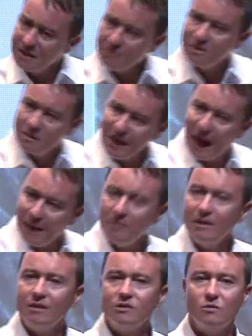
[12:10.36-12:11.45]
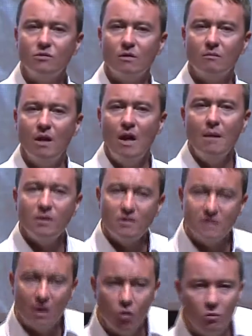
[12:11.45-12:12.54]
seem to be happening to them
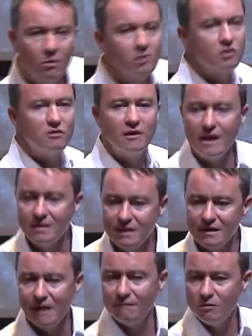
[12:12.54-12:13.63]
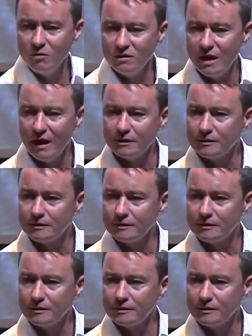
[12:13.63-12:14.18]
because they're almost creating that vortex